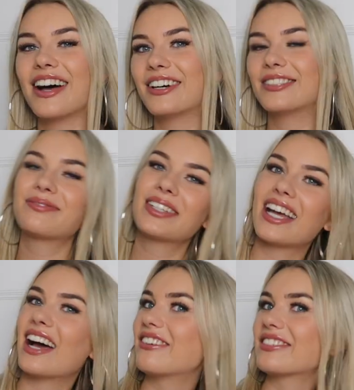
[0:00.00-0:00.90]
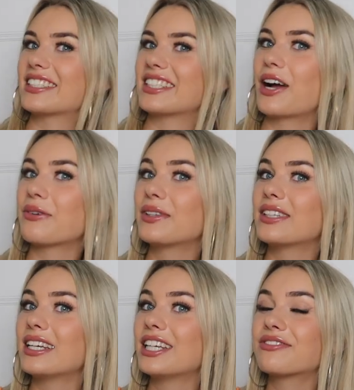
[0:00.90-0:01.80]
But yeah, obviously I will
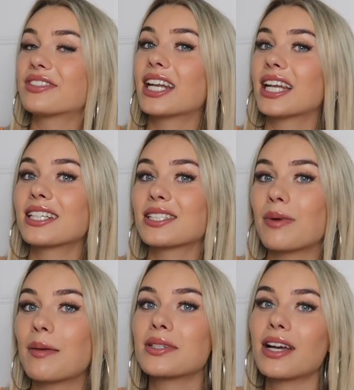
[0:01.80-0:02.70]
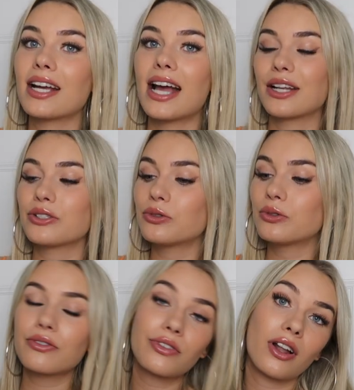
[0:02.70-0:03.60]
leave the link to the website and
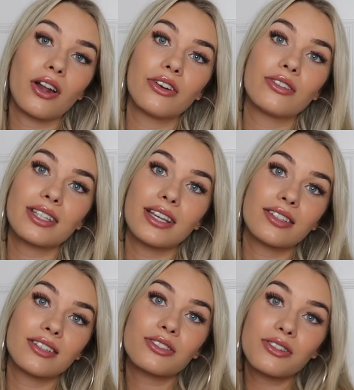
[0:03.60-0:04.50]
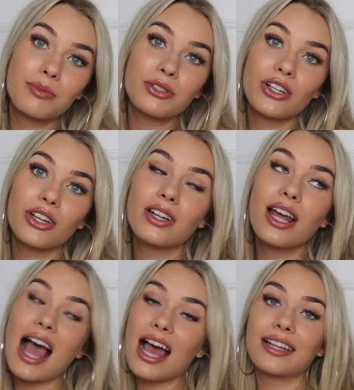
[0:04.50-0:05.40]
all of the clothes in the
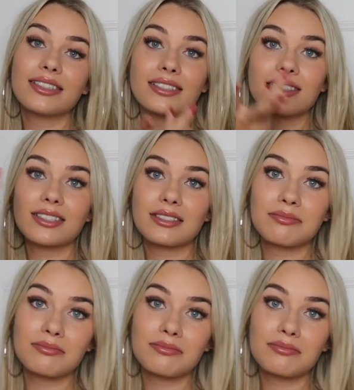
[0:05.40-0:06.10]
description. And